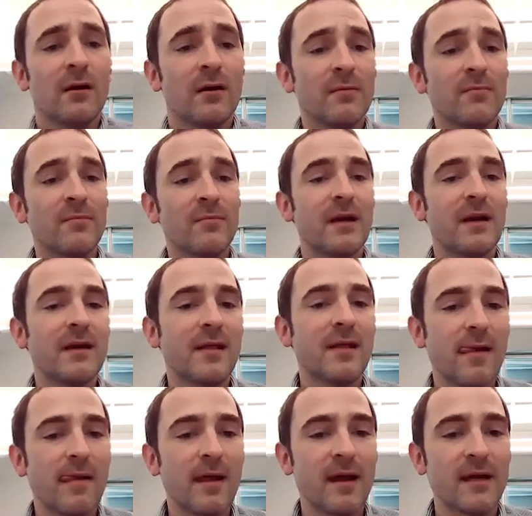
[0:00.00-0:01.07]

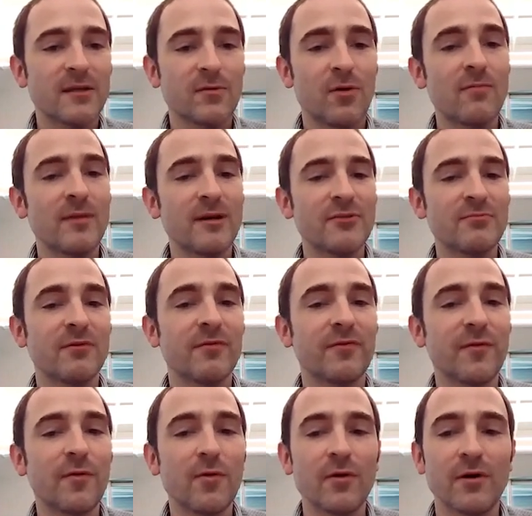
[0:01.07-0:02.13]
As Phong mentioned
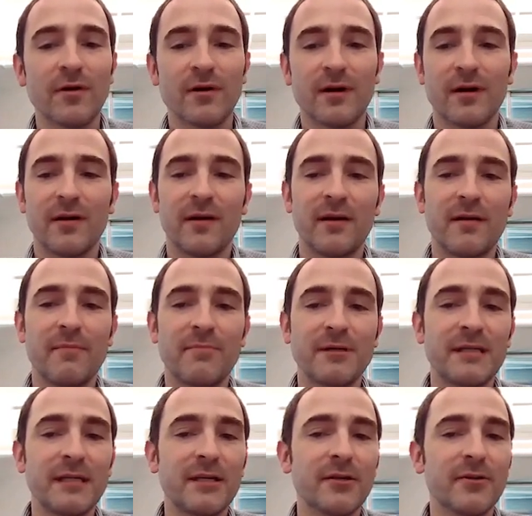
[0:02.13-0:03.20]
before, a
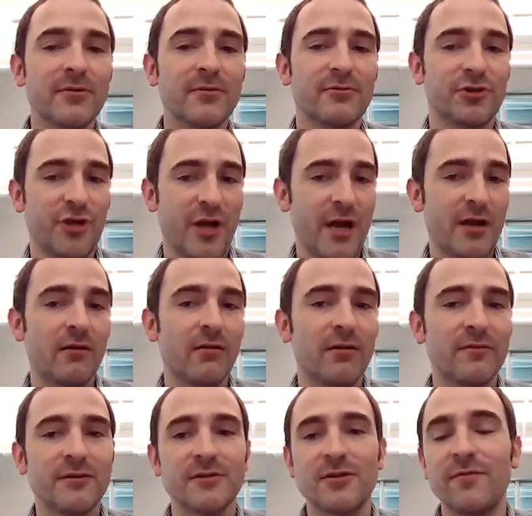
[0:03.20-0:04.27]
particular channel
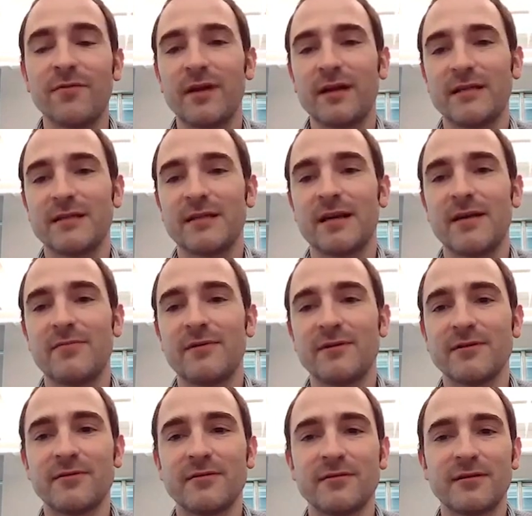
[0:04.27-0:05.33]
on the Snowflake side, what
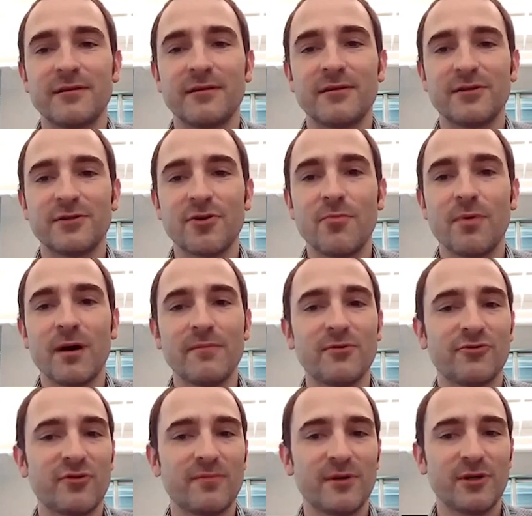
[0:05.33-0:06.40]
is known as a
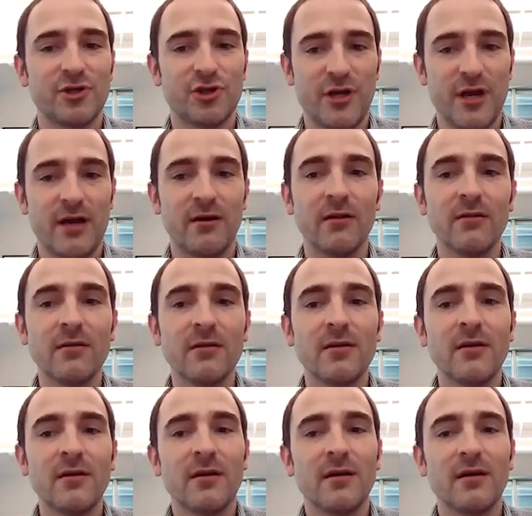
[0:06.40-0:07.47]
Snowpipe streaming channel,
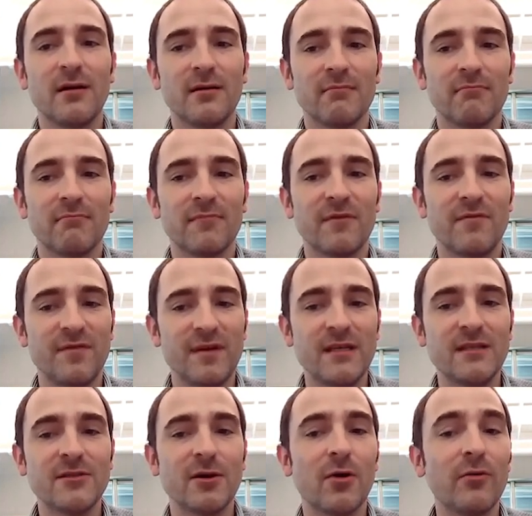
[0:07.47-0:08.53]

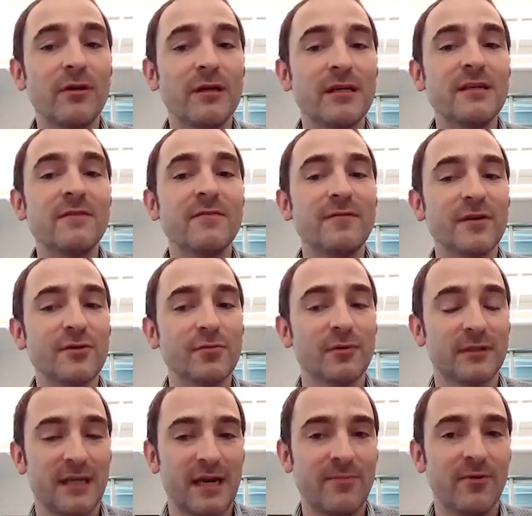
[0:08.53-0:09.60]
feeds only an
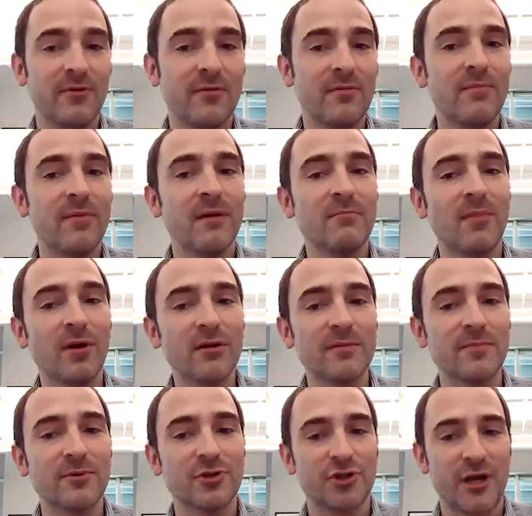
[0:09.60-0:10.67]
individual table, but
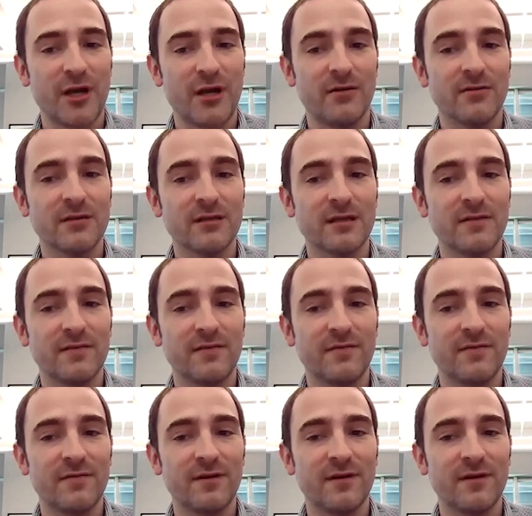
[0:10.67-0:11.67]
multiple channels can